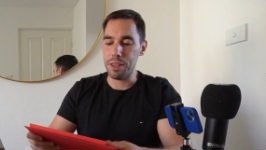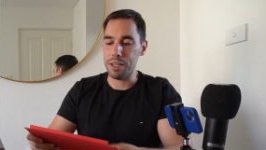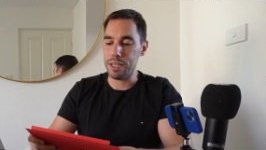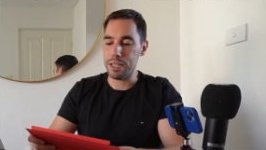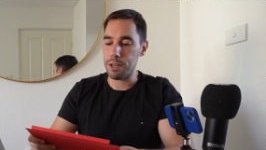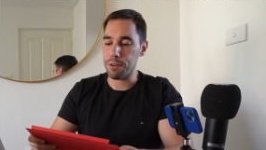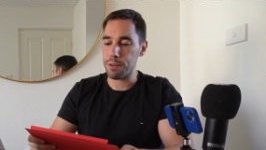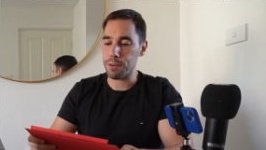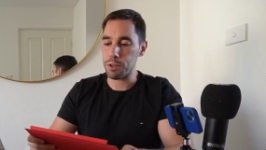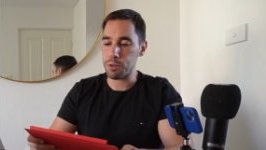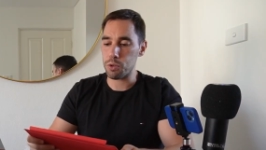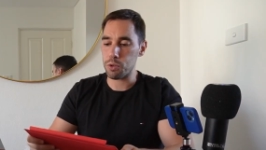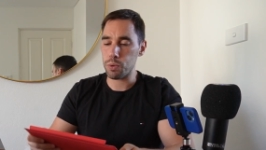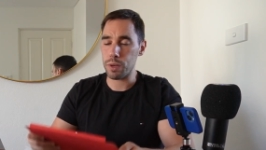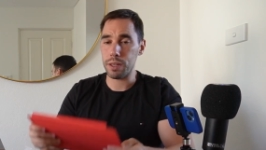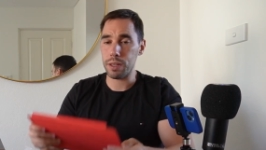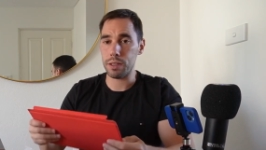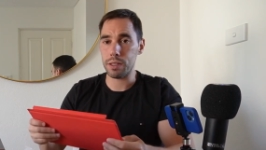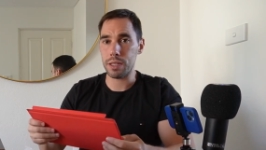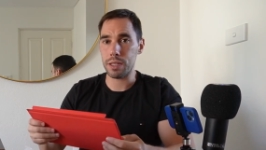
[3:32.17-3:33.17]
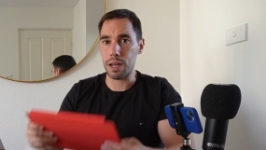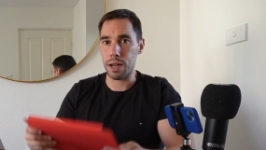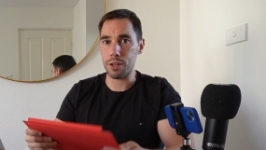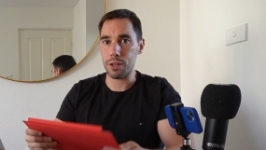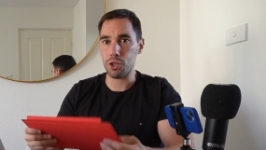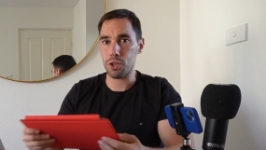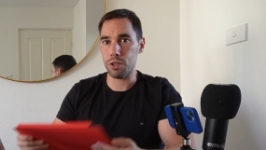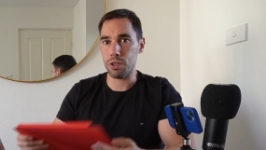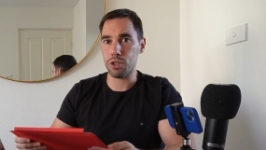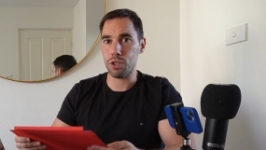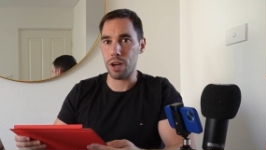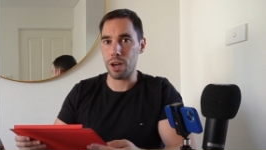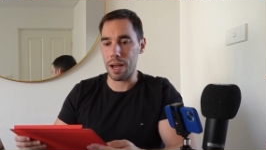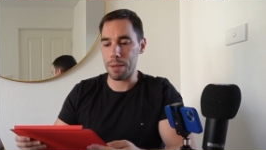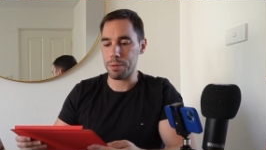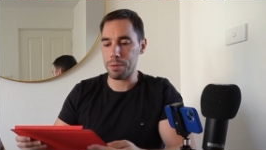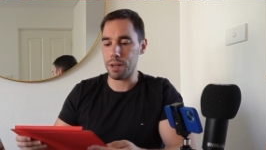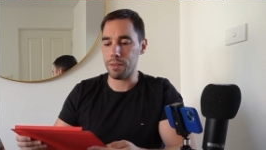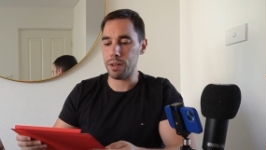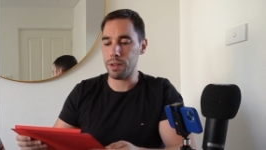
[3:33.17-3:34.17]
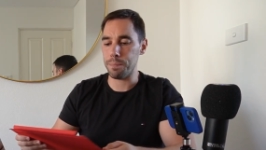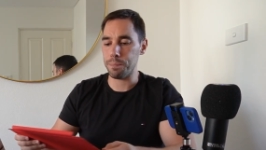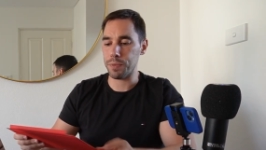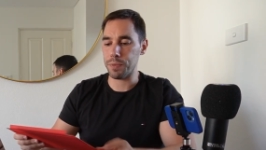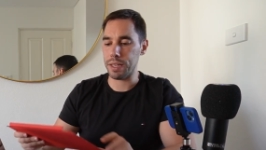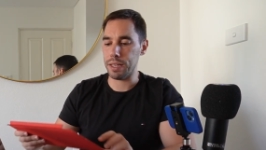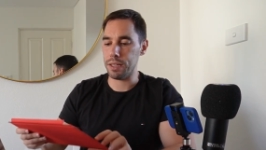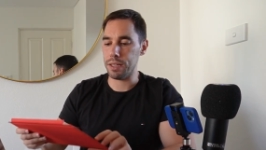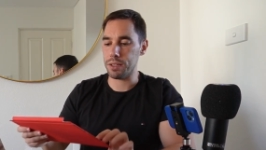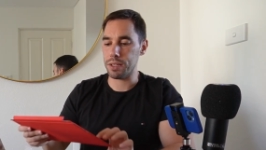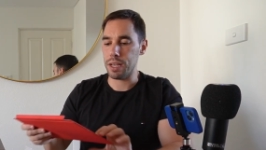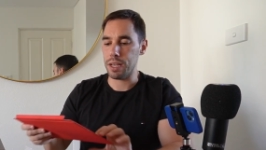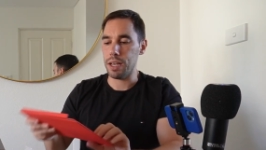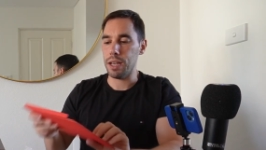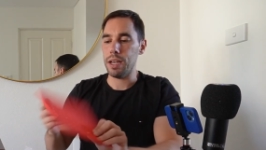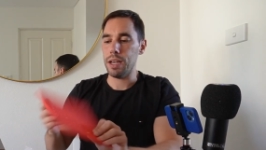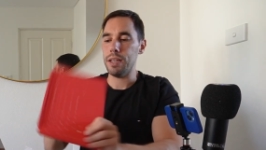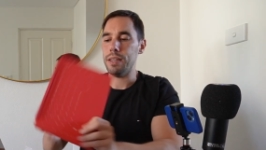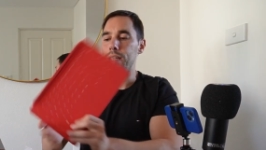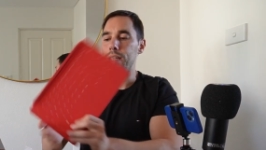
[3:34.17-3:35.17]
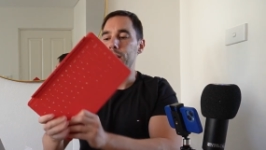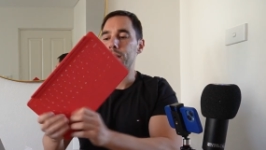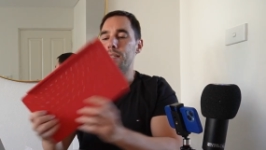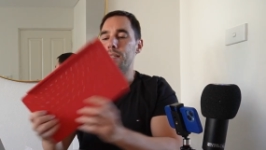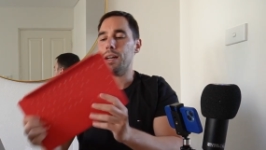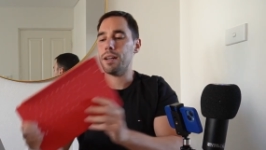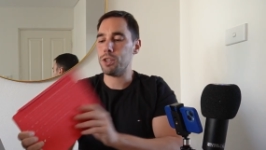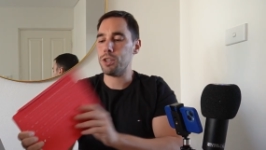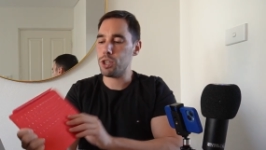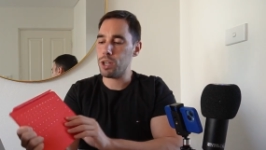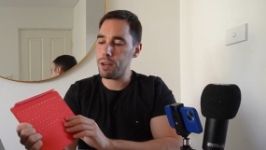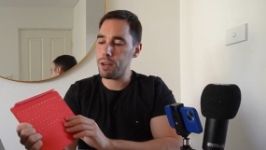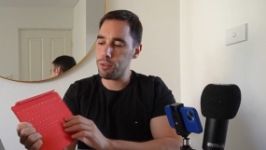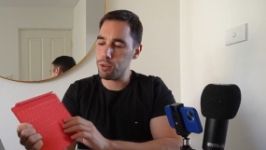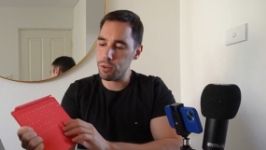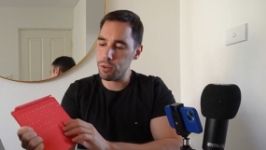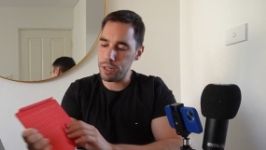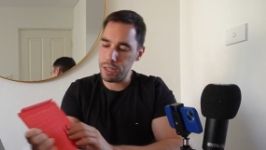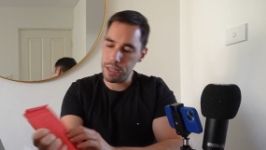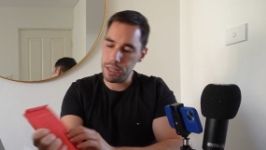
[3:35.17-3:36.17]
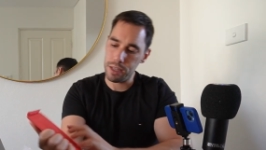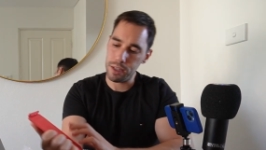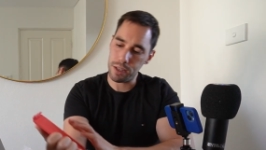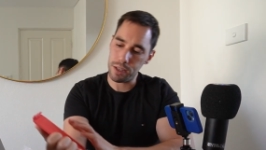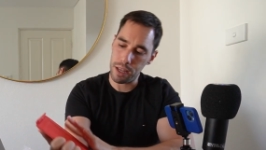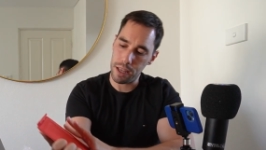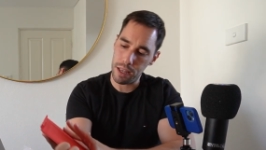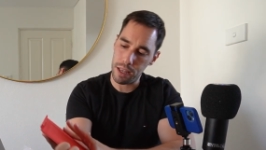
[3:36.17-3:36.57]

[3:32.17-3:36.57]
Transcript: The difference between the touch and the type cover is the touch cover is